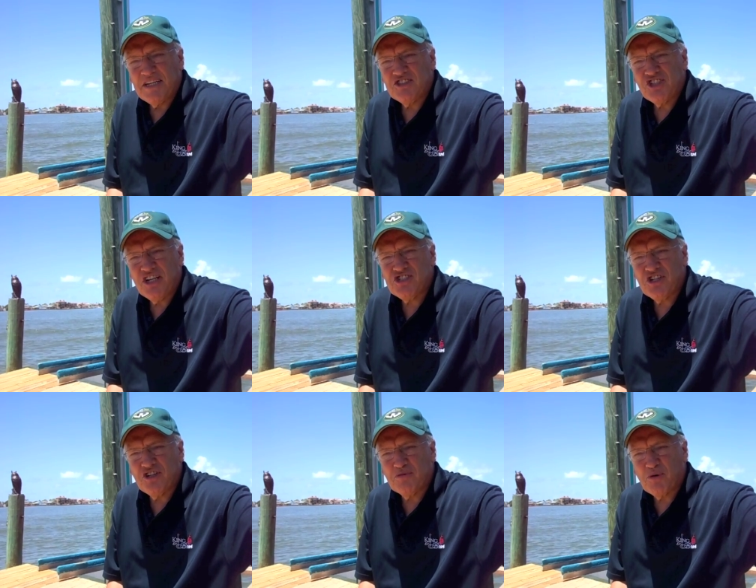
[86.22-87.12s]
in
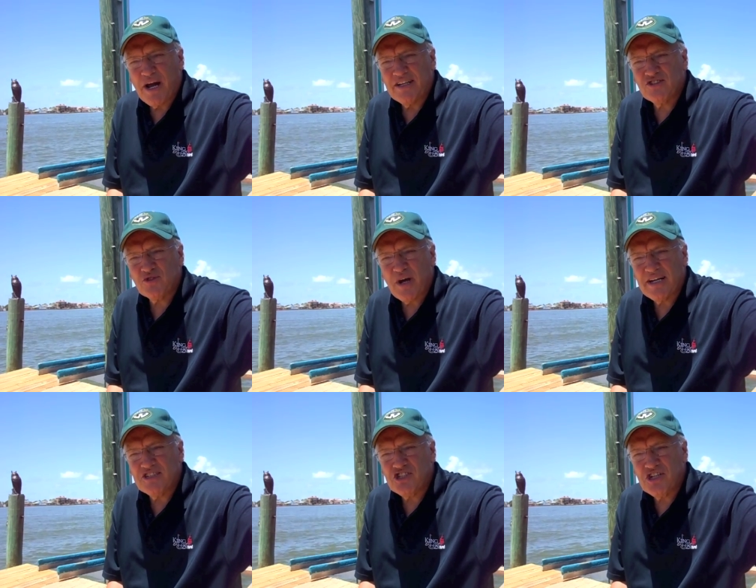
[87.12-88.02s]
changing your brand
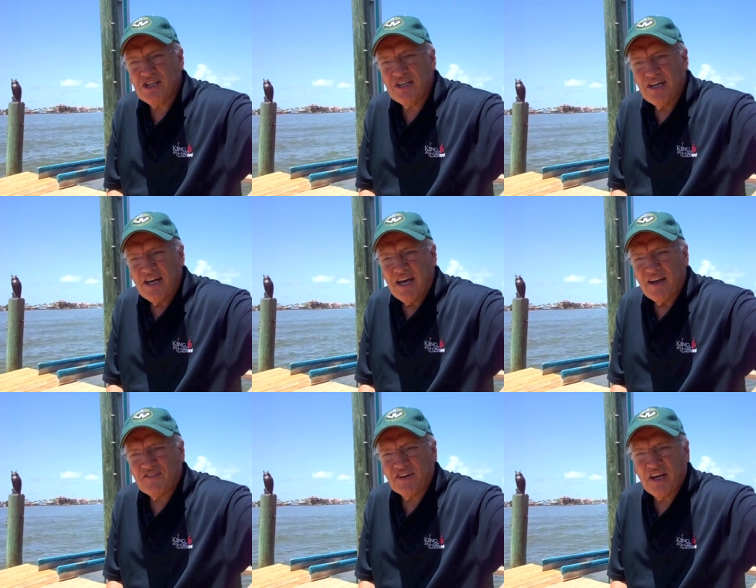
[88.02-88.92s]
strategy
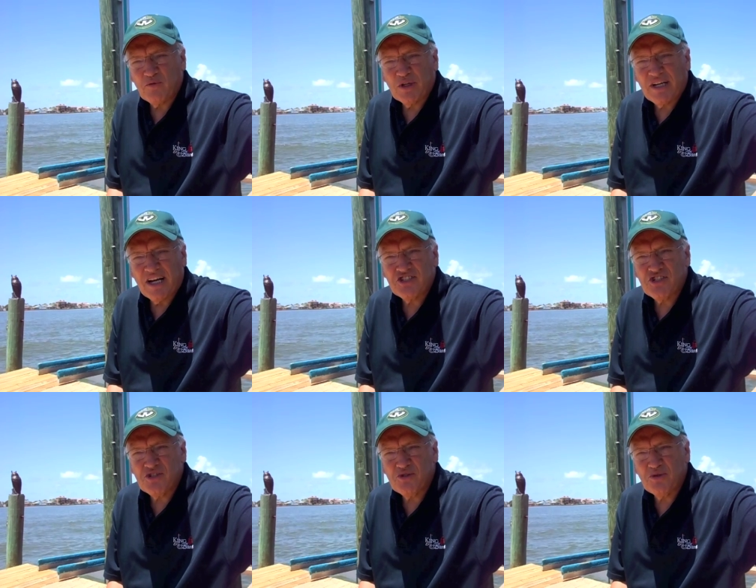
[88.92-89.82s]
and forget what
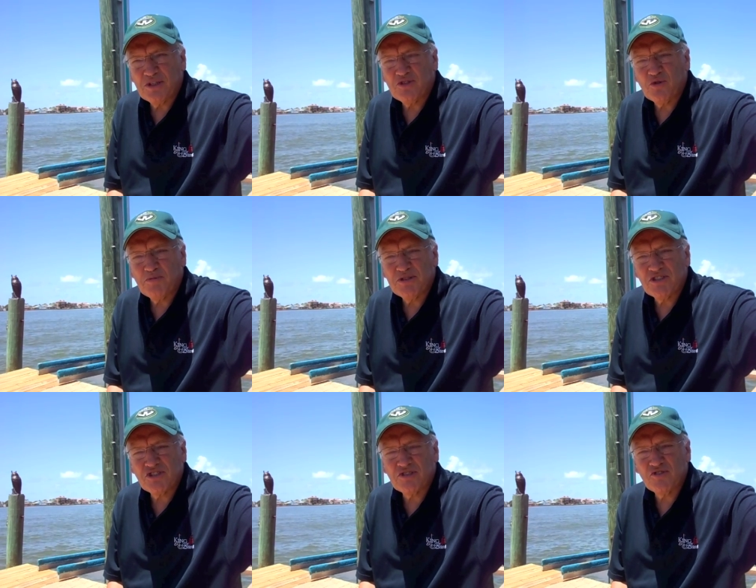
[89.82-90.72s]
got you into a
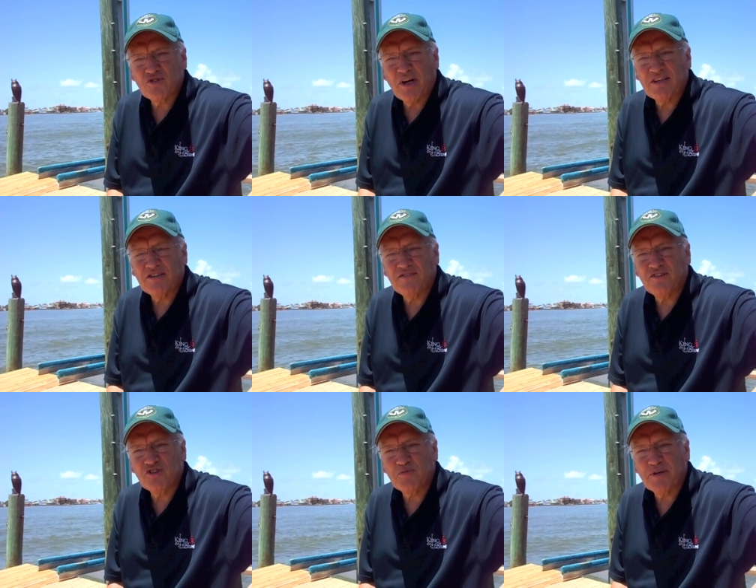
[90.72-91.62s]
position of strength in the
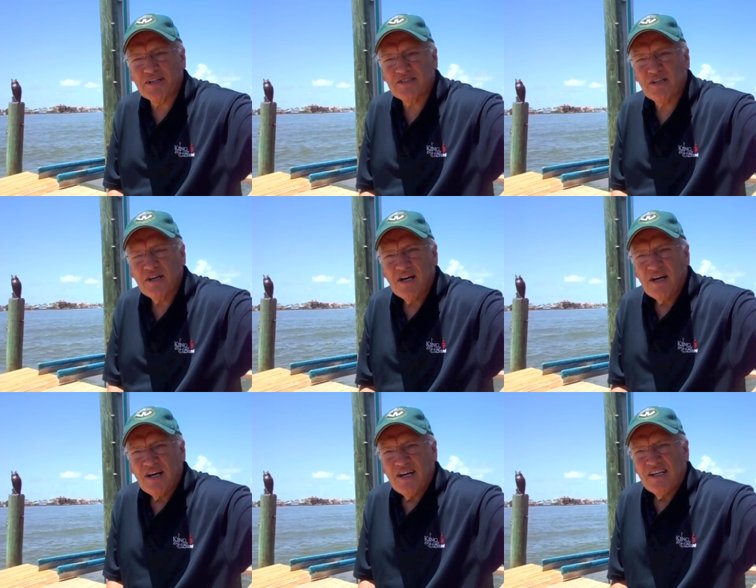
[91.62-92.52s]
first place.
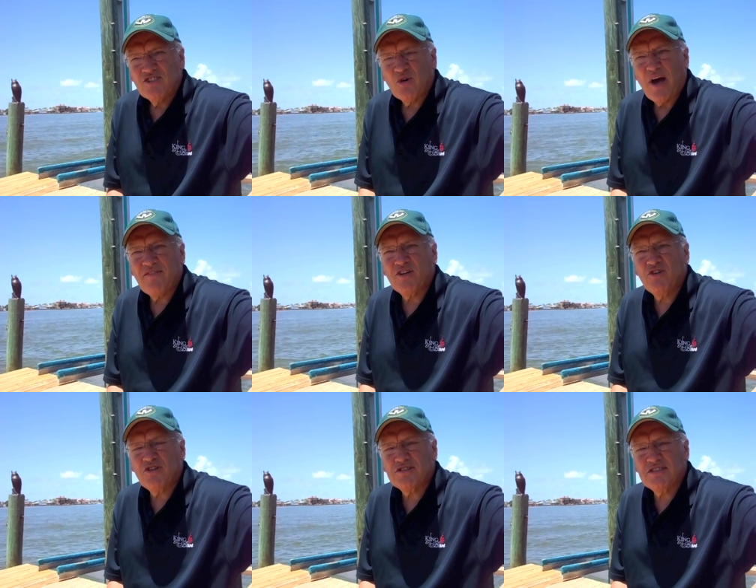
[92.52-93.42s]
So have a
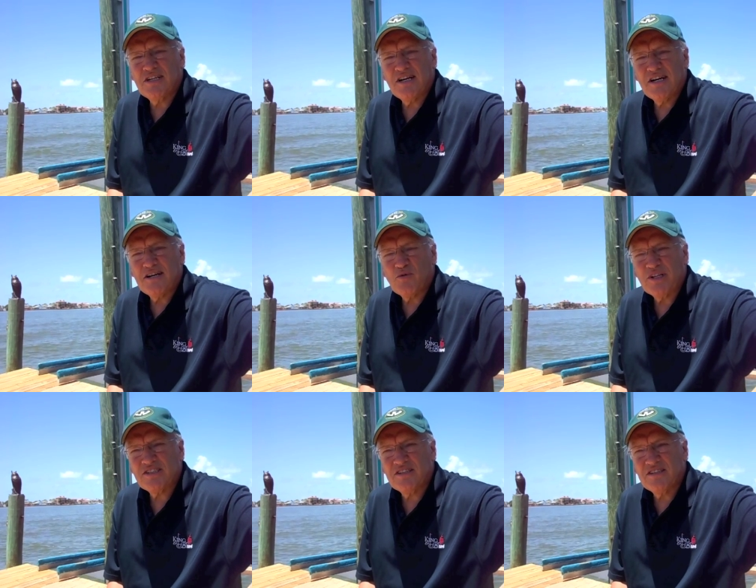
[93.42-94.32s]
good
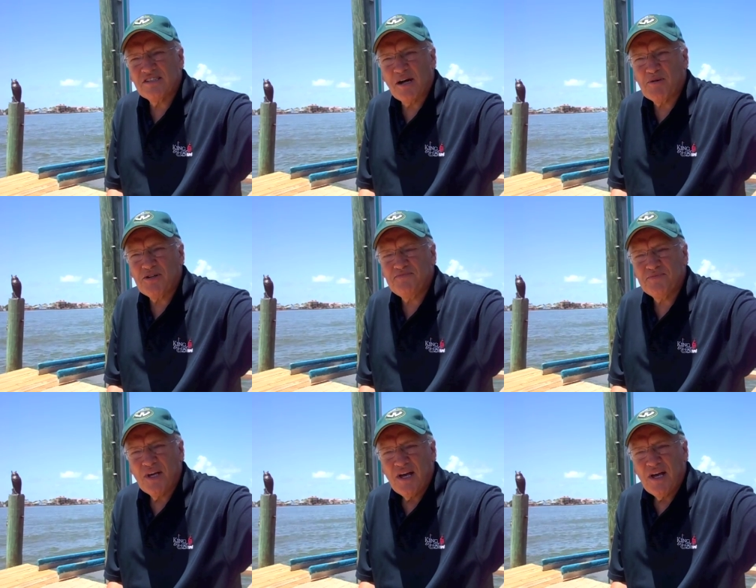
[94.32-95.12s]
rest of the summer